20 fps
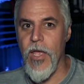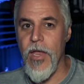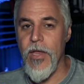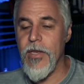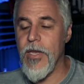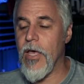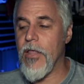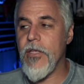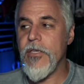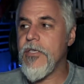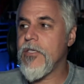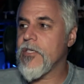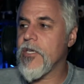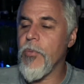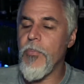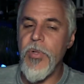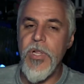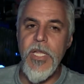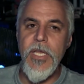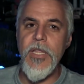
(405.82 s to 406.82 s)
Now this is
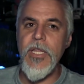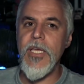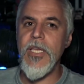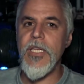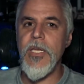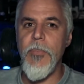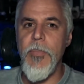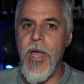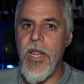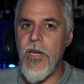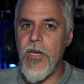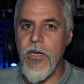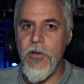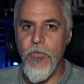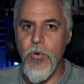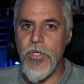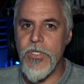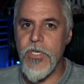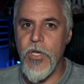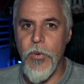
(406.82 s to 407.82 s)
completely independent of
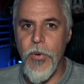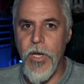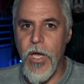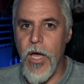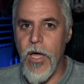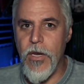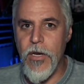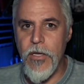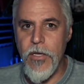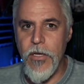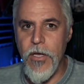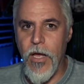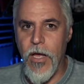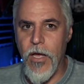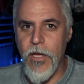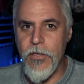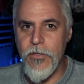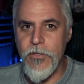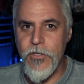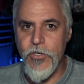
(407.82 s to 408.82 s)
what's going on
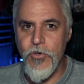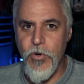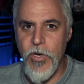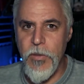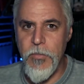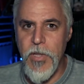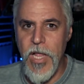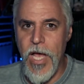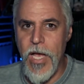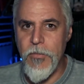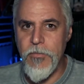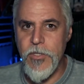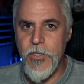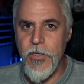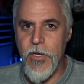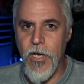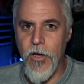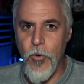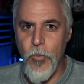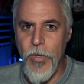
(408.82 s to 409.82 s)
Streamlabs
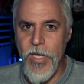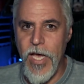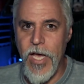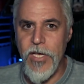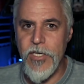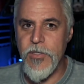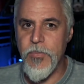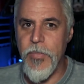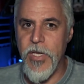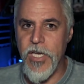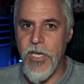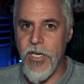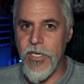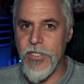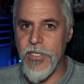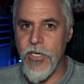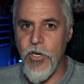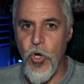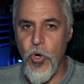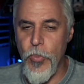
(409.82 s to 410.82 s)
OBS, because
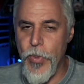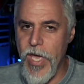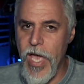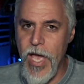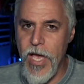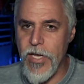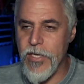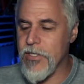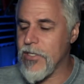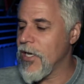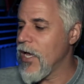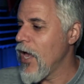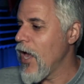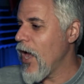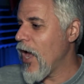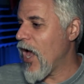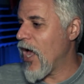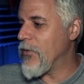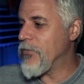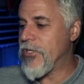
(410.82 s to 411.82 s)
in OBS,
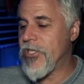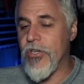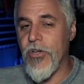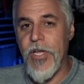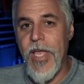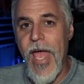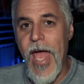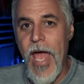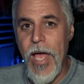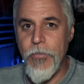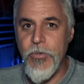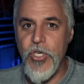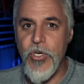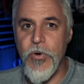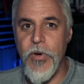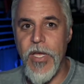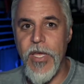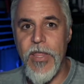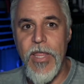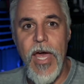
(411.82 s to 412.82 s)
I'm still
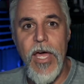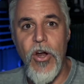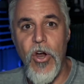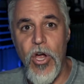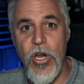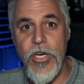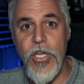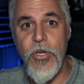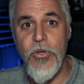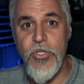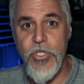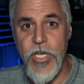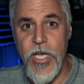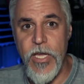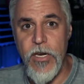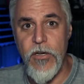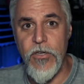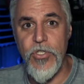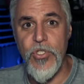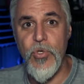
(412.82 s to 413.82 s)
capturing that audio
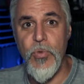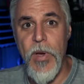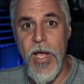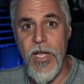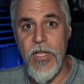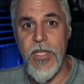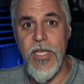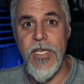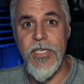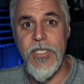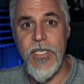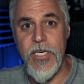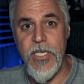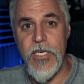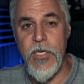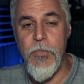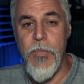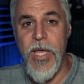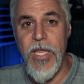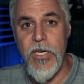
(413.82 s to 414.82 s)
channel directly as an
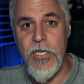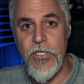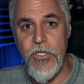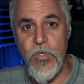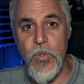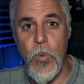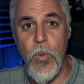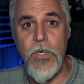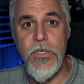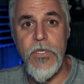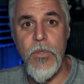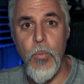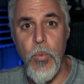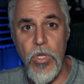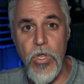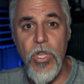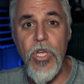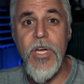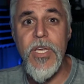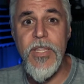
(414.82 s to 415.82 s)
independent source. And
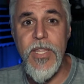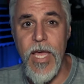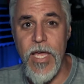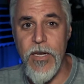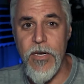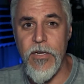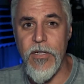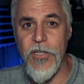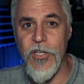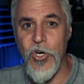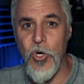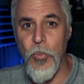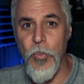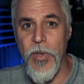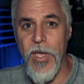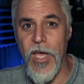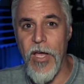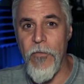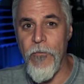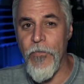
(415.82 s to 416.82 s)
we'll look at that in a little
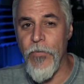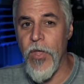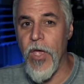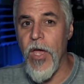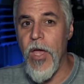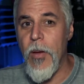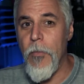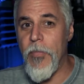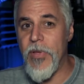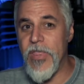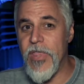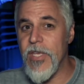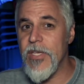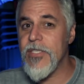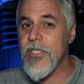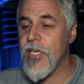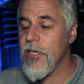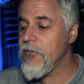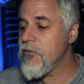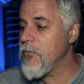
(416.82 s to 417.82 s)
bit. But this
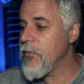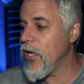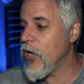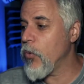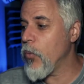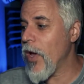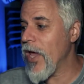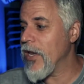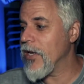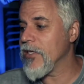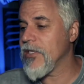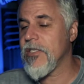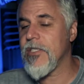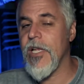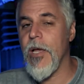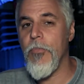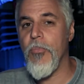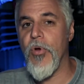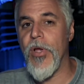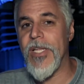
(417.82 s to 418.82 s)
gives me a way to
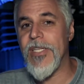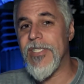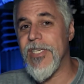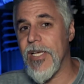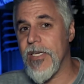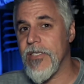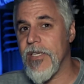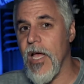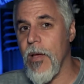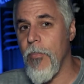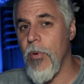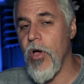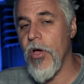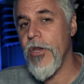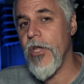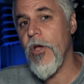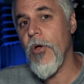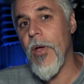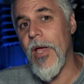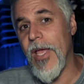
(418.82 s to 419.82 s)
separate desktop
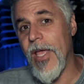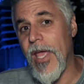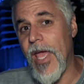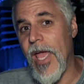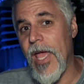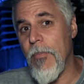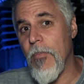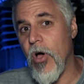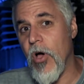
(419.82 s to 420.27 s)
audio and game